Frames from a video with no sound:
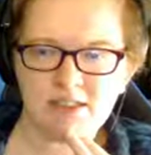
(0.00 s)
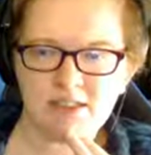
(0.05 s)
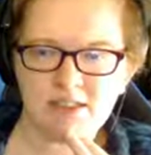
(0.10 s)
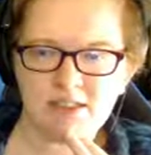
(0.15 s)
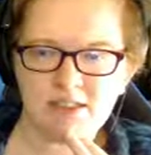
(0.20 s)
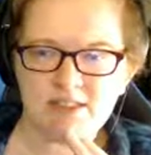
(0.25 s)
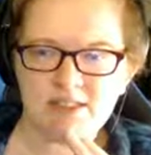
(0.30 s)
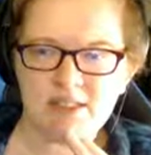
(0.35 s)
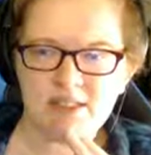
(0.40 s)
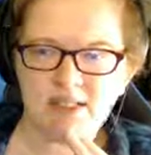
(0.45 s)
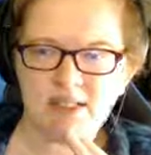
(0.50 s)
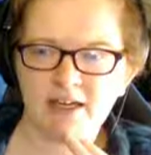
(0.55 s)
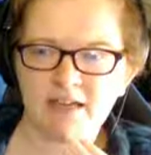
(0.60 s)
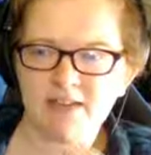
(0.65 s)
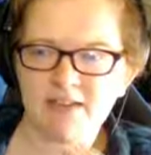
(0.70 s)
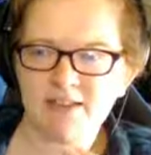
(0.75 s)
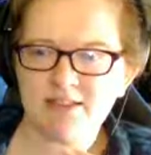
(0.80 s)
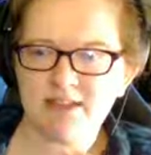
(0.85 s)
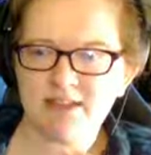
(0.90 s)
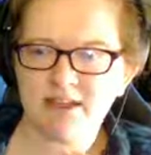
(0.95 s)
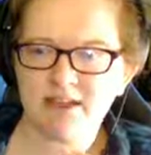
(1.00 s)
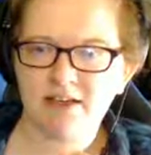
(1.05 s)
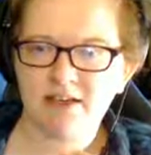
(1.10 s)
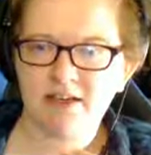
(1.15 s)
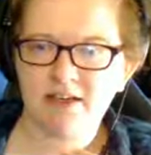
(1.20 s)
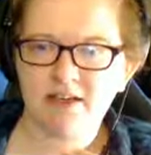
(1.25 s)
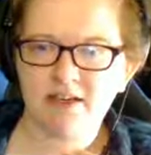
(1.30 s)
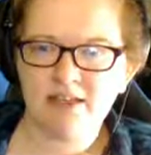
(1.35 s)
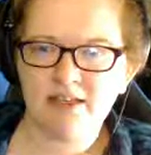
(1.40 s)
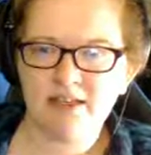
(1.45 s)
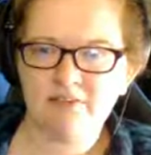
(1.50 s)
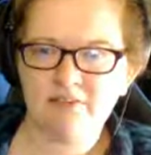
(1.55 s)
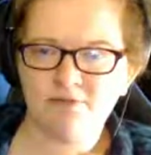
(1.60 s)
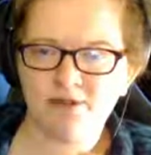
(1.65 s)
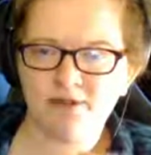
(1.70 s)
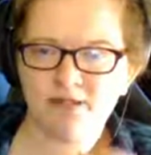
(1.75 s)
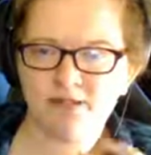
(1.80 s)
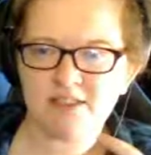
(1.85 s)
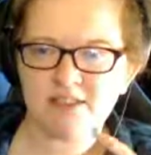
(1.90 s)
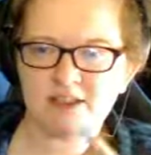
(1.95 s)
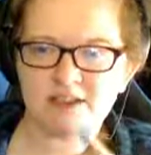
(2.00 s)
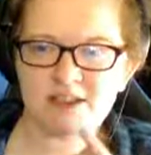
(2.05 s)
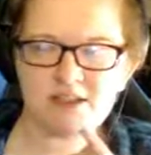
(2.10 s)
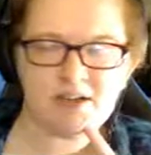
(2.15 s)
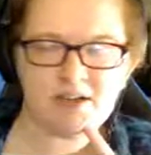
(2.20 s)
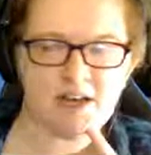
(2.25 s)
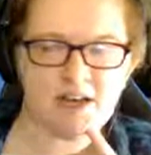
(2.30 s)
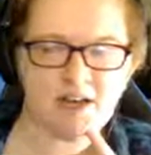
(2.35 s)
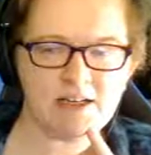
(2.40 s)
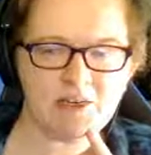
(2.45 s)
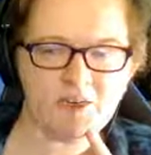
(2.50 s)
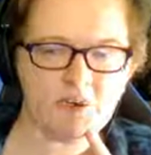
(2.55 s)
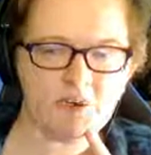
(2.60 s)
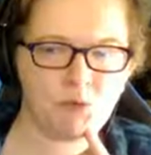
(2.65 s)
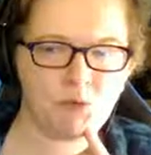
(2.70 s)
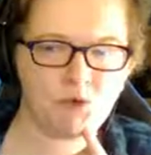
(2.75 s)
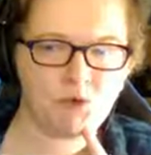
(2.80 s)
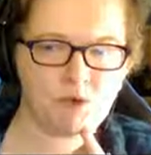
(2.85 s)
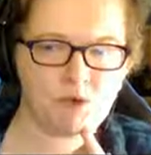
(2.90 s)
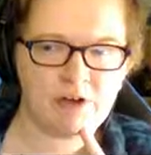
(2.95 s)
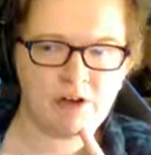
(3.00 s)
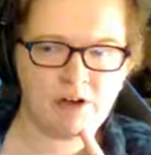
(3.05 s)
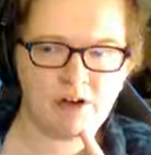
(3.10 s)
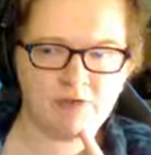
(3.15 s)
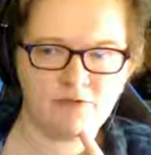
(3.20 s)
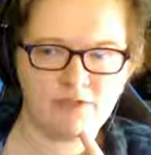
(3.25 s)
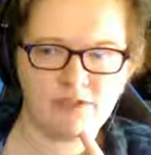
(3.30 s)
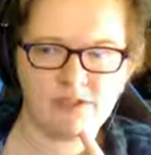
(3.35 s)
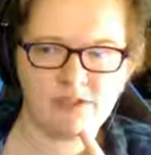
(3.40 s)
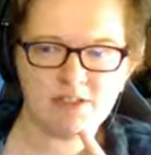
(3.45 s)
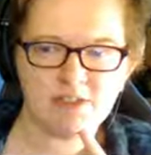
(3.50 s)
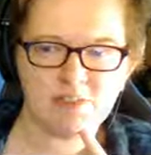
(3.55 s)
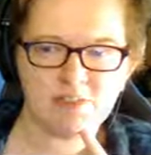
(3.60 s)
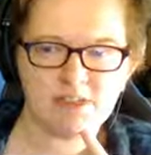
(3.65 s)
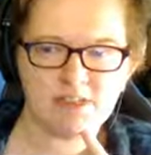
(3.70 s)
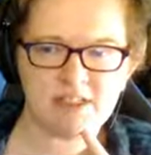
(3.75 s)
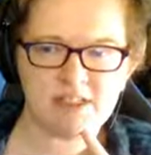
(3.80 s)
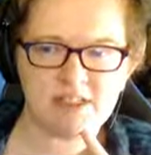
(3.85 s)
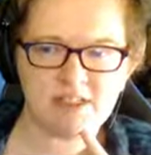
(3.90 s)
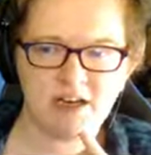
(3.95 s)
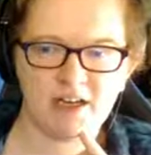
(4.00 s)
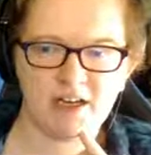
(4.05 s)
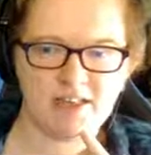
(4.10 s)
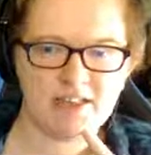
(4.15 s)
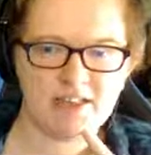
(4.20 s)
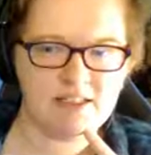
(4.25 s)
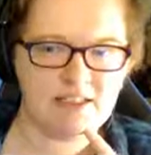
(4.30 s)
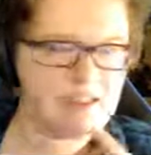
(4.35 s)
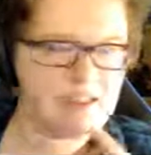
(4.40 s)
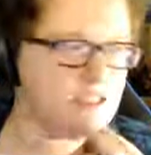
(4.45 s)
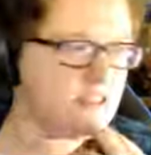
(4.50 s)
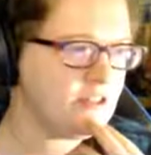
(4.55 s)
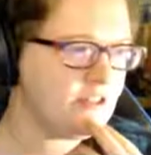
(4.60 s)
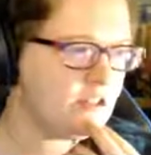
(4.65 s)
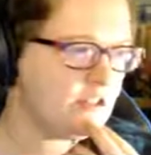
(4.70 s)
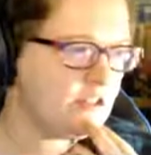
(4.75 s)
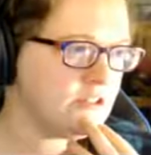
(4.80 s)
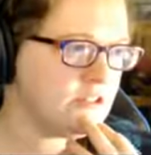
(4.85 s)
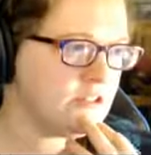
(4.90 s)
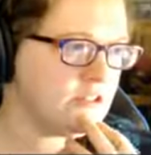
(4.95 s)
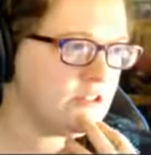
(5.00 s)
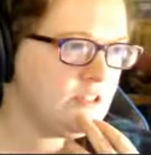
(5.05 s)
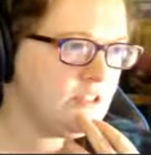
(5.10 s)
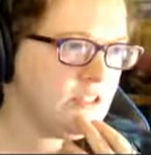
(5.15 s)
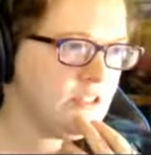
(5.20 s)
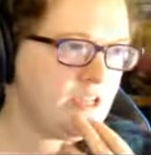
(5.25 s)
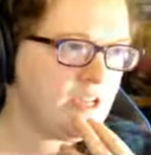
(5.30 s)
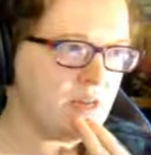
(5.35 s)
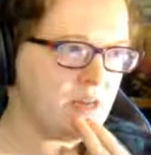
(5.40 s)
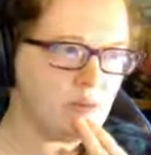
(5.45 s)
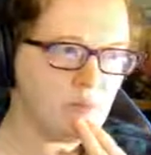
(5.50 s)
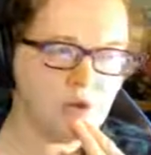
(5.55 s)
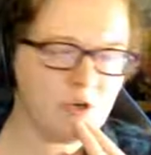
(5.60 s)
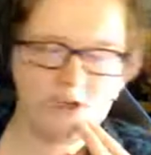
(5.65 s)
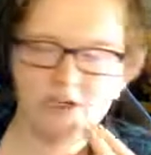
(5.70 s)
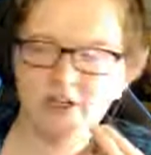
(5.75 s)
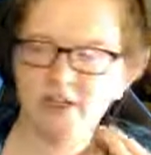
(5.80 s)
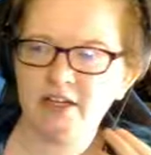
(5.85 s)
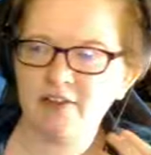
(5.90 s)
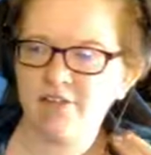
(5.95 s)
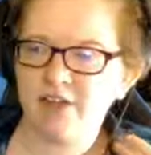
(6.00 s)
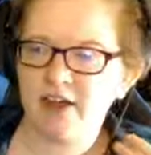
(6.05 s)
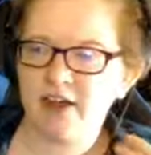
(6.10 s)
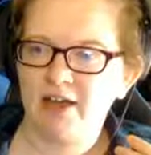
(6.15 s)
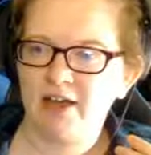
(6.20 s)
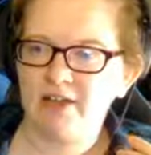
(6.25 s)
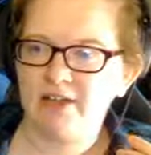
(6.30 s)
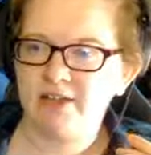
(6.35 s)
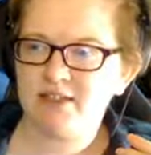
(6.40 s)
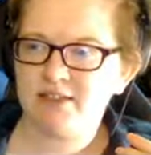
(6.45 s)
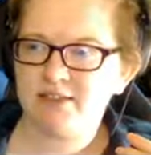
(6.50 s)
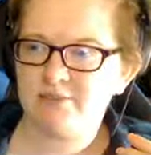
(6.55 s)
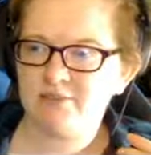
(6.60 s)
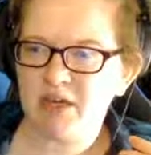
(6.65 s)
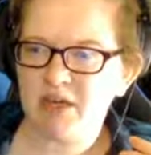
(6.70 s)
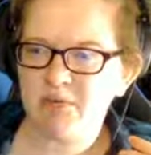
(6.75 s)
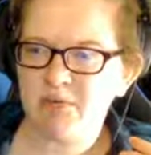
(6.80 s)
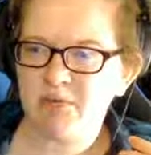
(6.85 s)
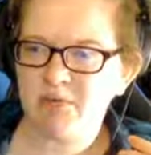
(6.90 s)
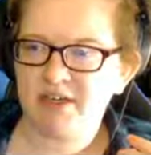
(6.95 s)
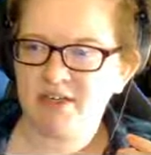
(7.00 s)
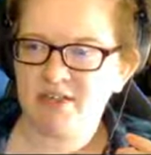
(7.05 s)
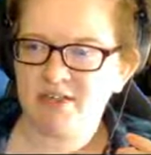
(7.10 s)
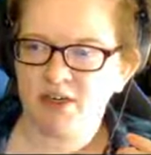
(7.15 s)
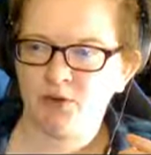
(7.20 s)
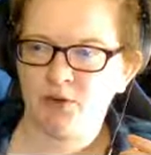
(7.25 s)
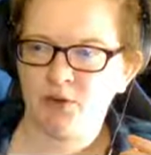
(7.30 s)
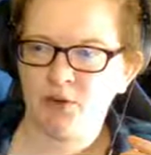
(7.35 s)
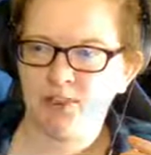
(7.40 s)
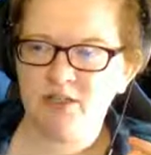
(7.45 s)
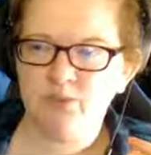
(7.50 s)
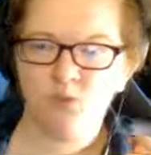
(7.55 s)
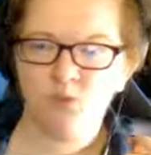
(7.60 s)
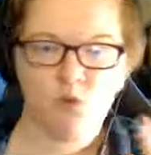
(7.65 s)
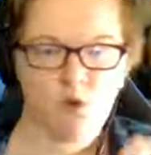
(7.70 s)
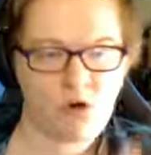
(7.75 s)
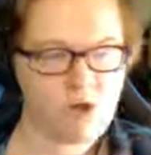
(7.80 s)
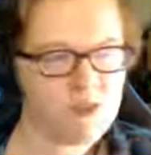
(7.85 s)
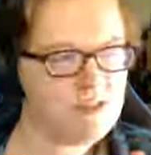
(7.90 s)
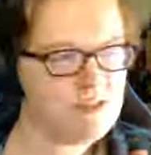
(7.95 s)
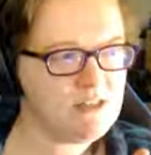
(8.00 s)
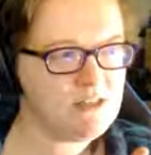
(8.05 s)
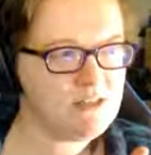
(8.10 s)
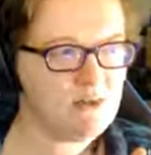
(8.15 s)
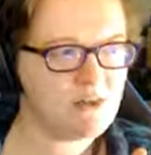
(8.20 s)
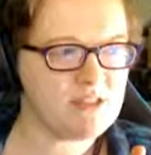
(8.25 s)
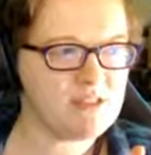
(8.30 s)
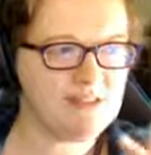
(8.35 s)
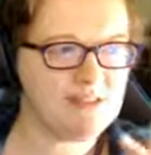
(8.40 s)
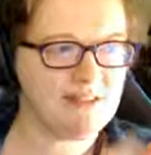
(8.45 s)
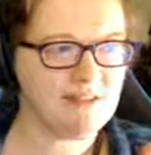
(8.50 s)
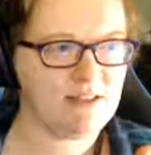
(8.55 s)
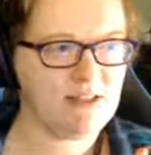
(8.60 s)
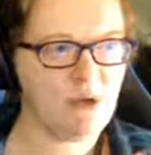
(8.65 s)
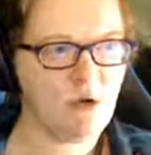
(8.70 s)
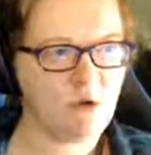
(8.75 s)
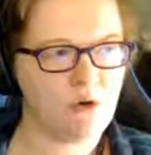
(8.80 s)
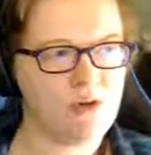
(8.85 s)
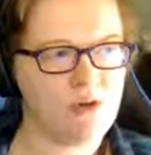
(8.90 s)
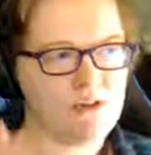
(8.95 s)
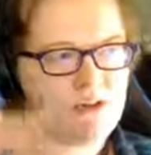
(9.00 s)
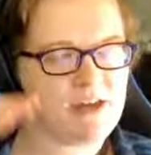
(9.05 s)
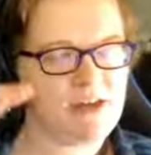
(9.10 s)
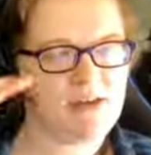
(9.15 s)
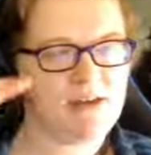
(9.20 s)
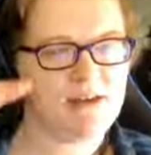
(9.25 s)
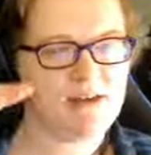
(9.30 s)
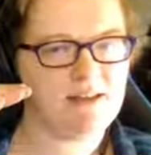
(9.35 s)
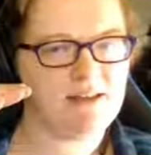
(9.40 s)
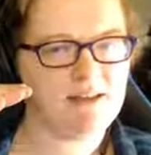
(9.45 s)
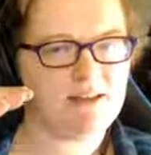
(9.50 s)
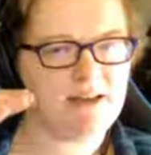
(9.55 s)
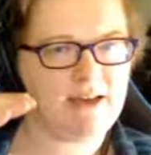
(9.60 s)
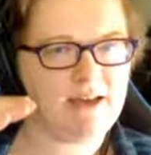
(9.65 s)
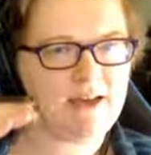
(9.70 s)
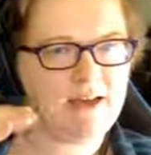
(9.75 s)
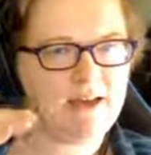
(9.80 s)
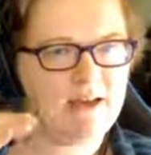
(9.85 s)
like in the feast here, I need 1 more Fahrenheit fizz, but it's not in here. And I'm wondering if that is maybe because I only need 1, so it's lower than like